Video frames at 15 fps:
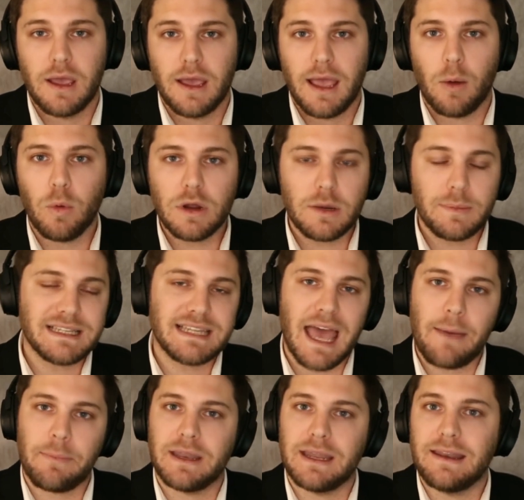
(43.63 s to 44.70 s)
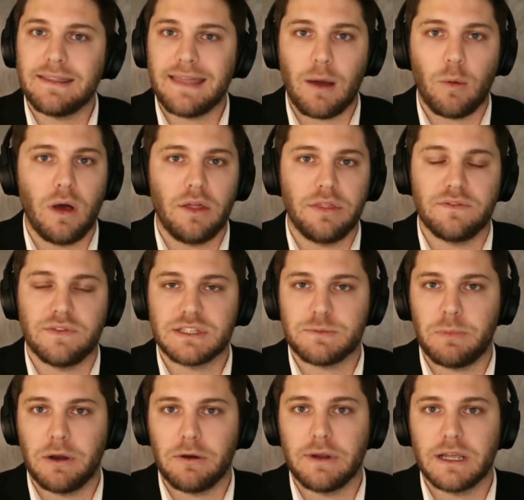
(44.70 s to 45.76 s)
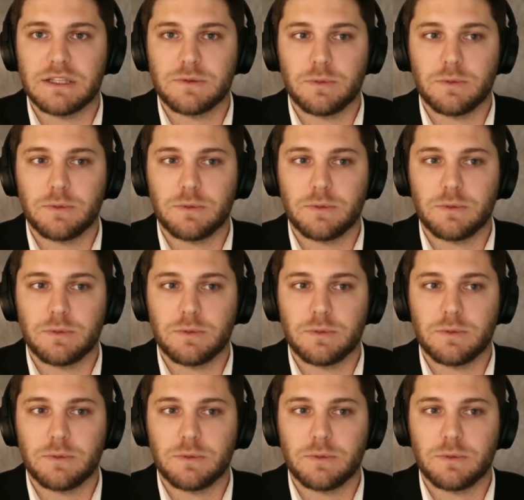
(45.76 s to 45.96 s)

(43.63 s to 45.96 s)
and we're going to be tapping into that wealth of experience.